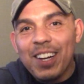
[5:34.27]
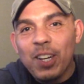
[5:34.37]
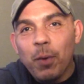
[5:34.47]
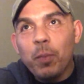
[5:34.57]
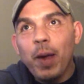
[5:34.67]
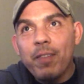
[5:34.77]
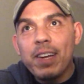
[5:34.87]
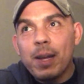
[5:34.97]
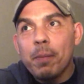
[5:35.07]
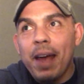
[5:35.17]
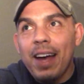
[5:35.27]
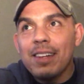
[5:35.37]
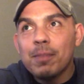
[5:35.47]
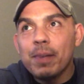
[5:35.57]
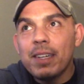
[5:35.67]
No one will ever get a
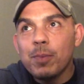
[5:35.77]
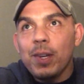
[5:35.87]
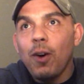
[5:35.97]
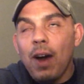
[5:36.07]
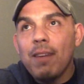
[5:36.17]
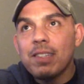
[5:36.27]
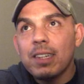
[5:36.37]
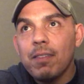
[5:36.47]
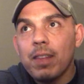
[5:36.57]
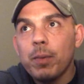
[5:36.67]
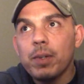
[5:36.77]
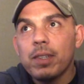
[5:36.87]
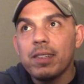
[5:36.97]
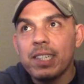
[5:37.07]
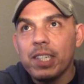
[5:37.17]
pass, because we all have stuff that we'll
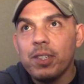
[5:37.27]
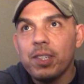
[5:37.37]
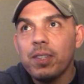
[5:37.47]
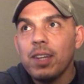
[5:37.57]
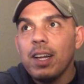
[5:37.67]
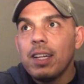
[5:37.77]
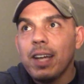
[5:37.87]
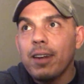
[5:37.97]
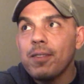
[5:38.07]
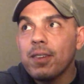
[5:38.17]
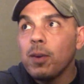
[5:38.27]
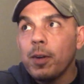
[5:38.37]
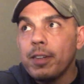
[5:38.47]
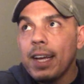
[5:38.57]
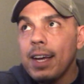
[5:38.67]
continue to. Not until
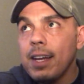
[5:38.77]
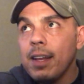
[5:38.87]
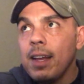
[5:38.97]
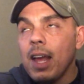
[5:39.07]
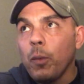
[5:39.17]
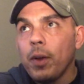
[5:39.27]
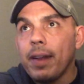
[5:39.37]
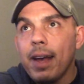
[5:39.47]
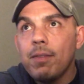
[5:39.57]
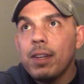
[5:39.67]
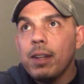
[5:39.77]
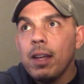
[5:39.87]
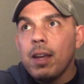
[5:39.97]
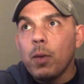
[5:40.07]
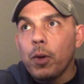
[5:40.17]
we're dead and we're in heaven
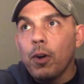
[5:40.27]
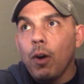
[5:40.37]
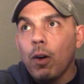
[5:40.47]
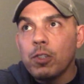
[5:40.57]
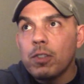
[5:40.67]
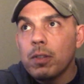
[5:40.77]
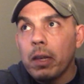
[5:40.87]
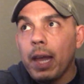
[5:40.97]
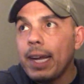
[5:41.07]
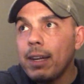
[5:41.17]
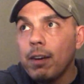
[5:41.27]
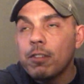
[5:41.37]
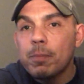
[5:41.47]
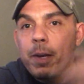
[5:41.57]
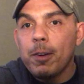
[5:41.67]
and we're all just light of
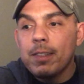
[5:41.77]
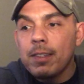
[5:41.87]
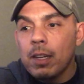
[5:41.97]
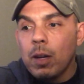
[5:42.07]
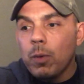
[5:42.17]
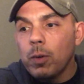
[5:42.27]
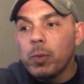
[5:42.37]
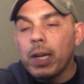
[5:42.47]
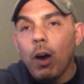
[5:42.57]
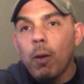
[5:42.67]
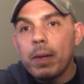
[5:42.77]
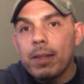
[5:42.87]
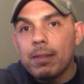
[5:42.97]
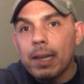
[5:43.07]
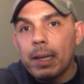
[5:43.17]
spirits will we all be
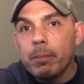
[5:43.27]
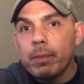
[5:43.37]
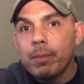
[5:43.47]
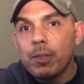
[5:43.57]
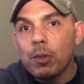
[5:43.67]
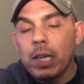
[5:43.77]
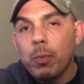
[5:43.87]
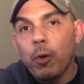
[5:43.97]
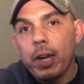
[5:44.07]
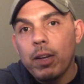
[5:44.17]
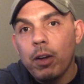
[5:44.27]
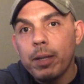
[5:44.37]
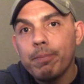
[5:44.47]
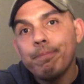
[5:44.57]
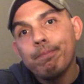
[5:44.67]
the same. So keep working on
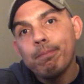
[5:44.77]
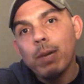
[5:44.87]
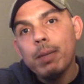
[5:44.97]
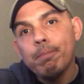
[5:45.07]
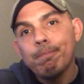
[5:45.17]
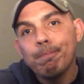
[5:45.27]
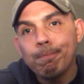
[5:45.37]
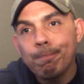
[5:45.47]
it. Bye.